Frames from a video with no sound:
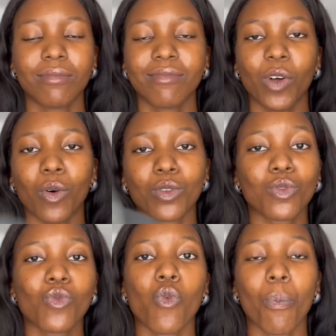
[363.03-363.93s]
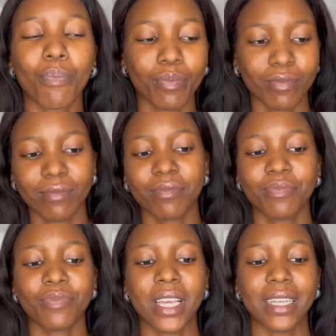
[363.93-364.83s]
or scoop.
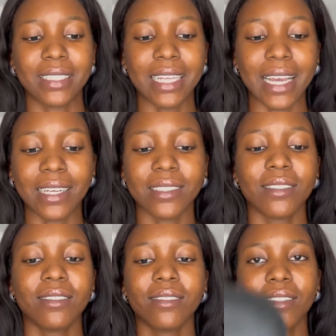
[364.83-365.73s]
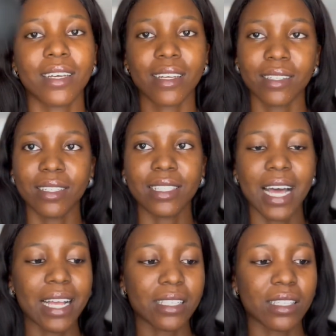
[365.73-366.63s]
Then it
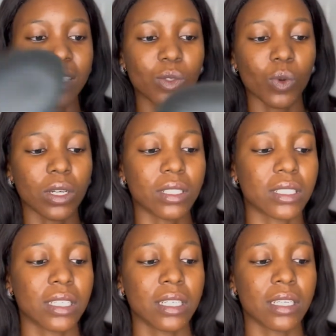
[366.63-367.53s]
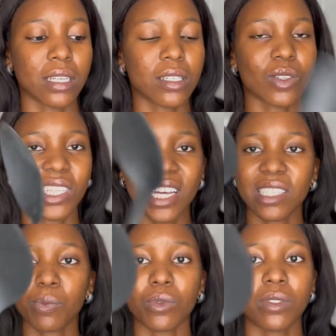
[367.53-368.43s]
has this one and this other
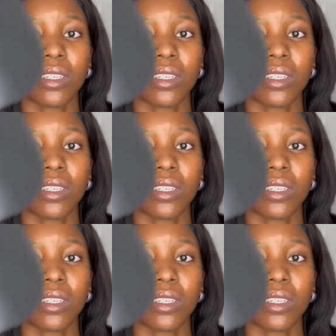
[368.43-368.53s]
spoon.